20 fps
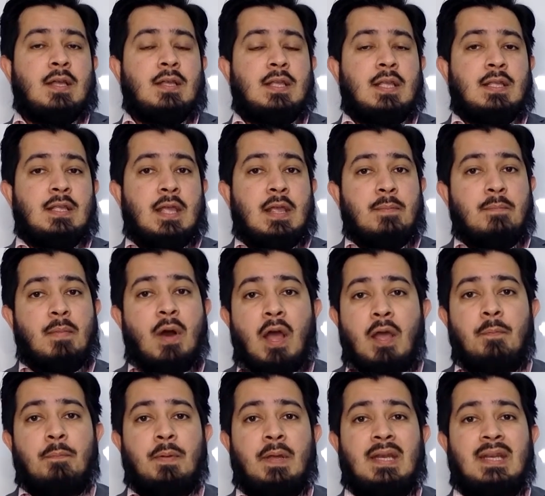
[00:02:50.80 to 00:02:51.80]
In my
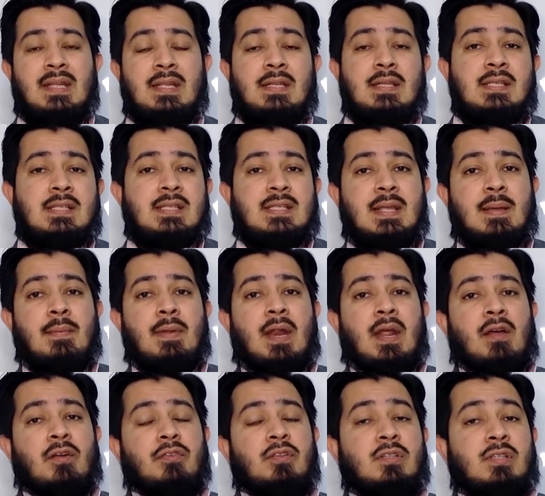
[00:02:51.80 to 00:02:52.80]
opinion, 7
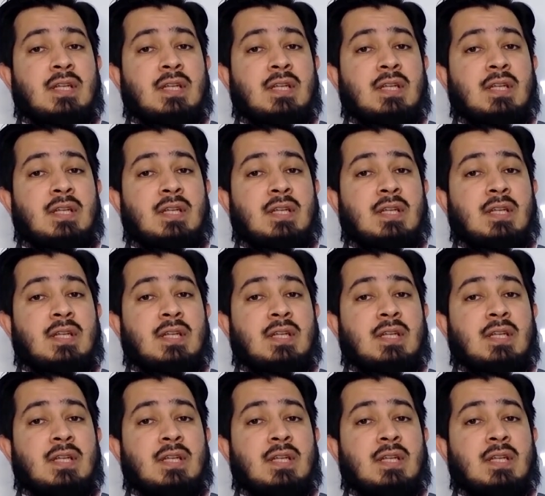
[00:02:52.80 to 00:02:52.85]
out of